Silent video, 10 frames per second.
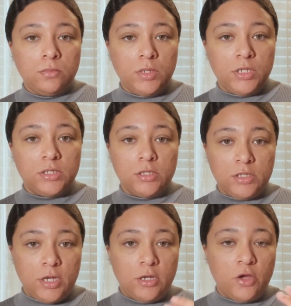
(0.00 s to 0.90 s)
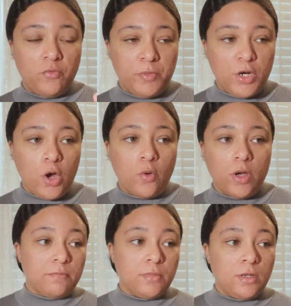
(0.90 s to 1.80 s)
is the son of
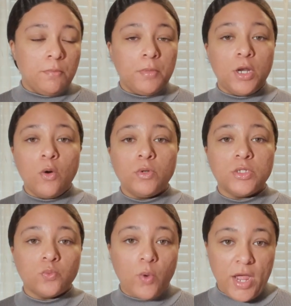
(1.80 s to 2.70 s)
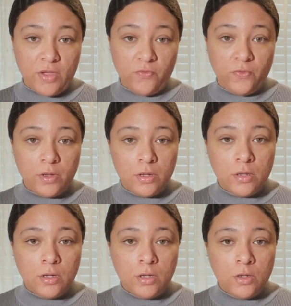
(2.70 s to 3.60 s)
Manoah, Manoah's wife,
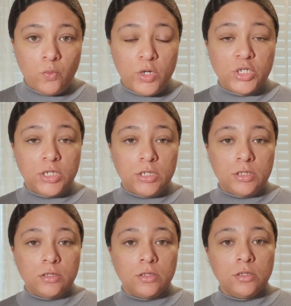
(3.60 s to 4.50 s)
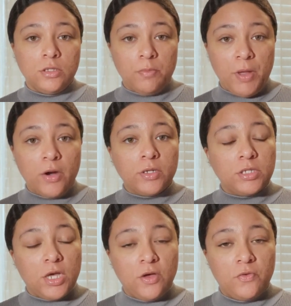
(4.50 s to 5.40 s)
which is the parents
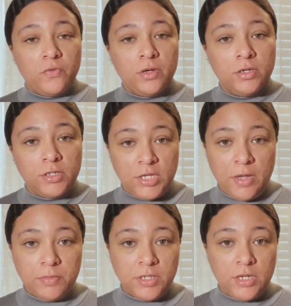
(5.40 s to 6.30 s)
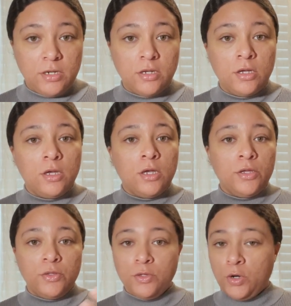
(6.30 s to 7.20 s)
of Samson.
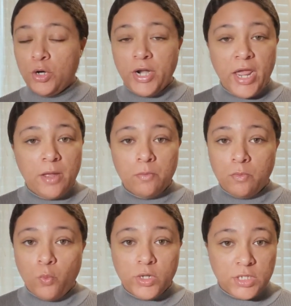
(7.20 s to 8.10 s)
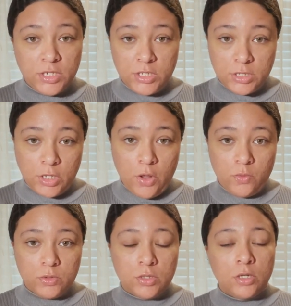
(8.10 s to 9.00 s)
Her name wasn't
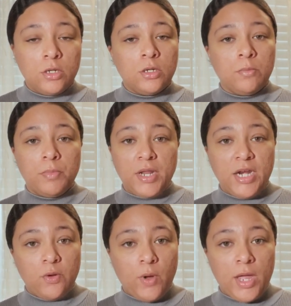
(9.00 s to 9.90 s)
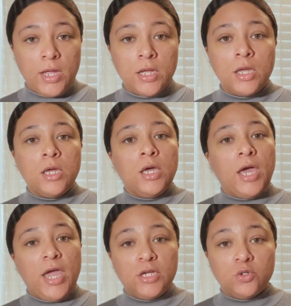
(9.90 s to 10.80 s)
disclosed. But anyway, an
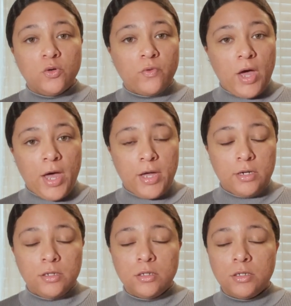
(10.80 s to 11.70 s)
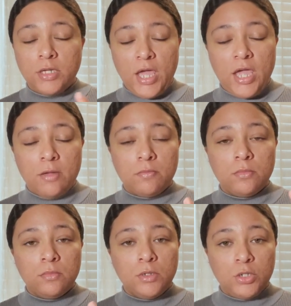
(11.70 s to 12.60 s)
angel of God came
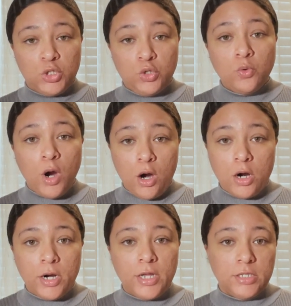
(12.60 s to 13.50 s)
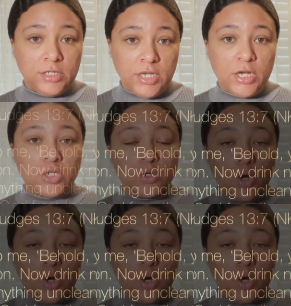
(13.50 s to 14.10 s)
to her and said, You're